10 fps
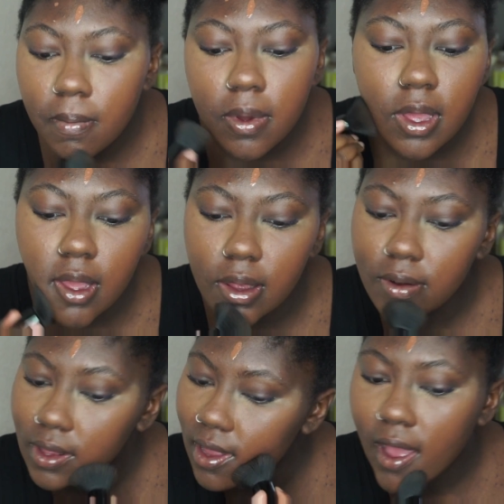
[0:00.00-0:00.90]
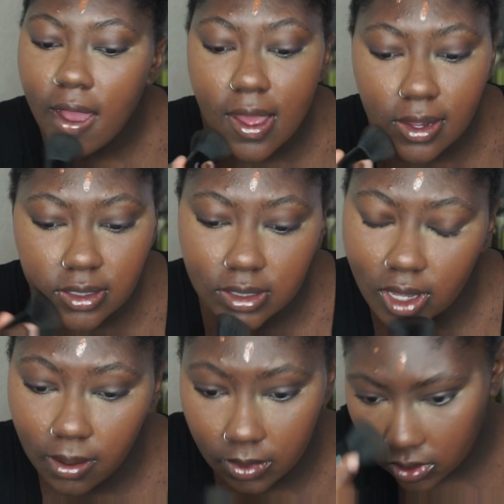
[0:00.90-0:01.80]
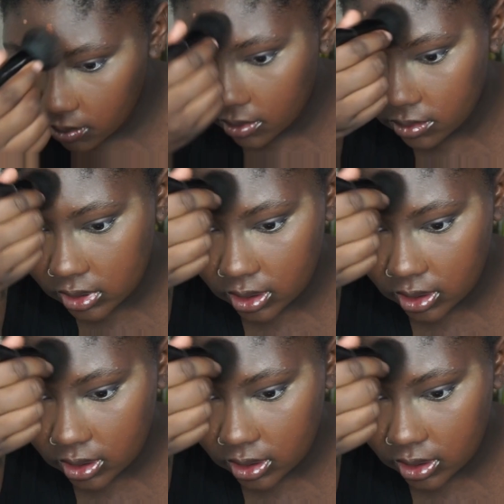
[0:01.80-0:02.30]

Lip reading: put under the eyes is coming through,